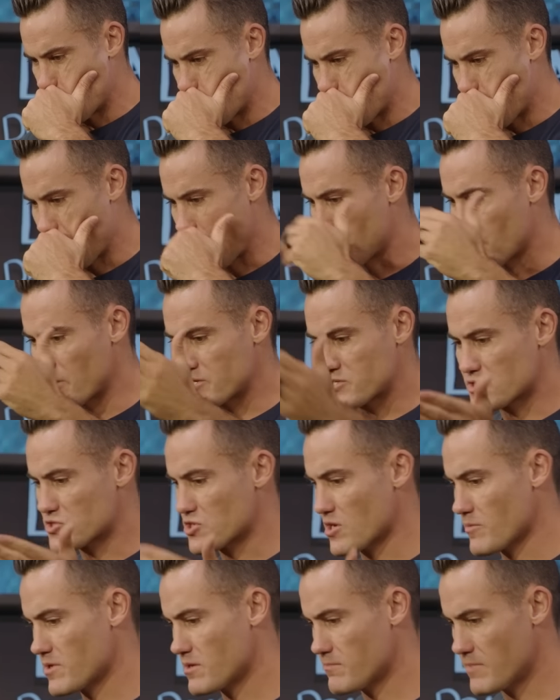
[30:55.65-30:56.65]
And I preach the
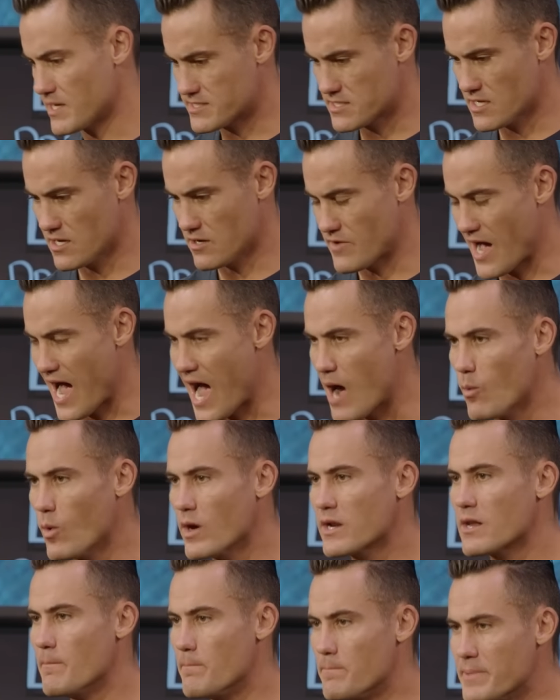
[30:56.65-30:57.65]
sermon to myself. I
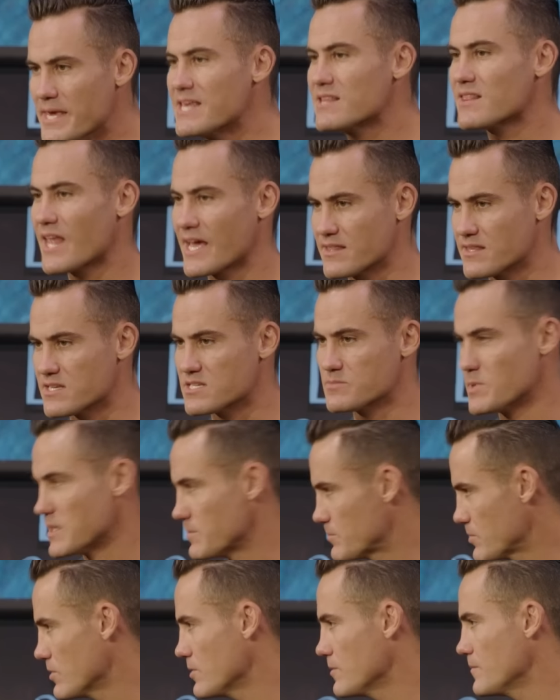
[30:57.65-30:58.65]
wanna be like these
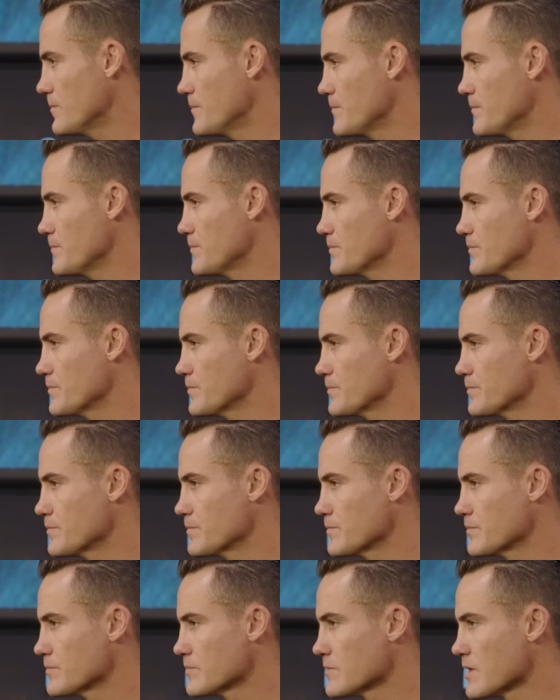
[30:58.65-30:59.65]
people.
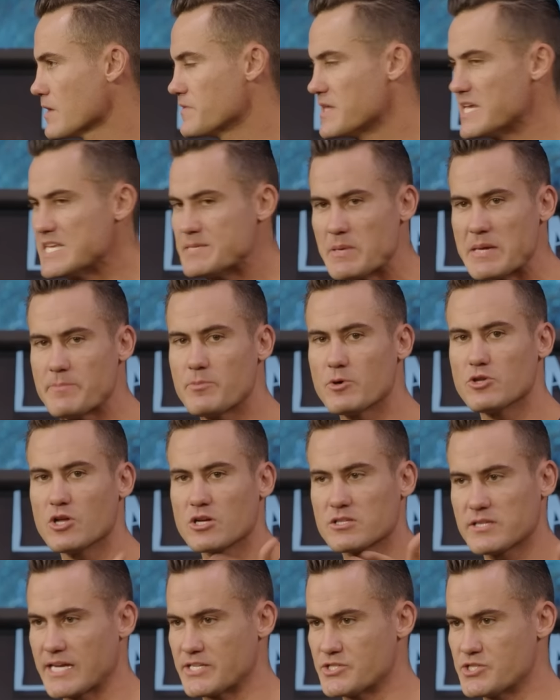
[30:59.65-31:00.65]
These people
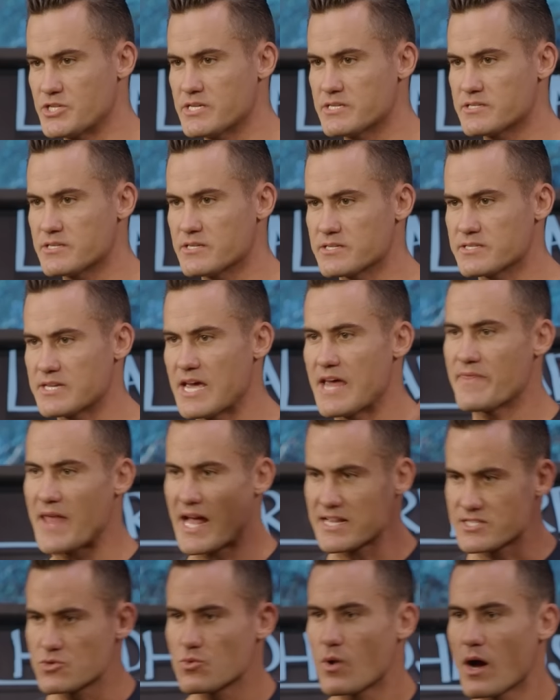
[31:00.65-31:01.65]
look like Jesus, and
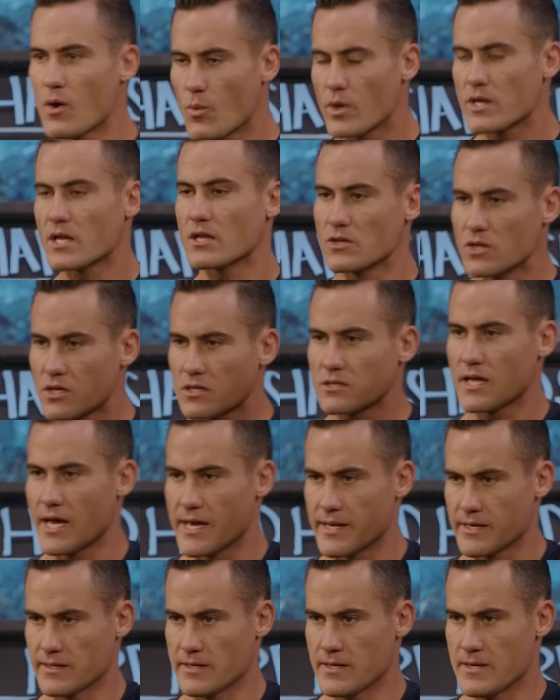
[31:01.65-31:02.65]
that's who I wanna look like.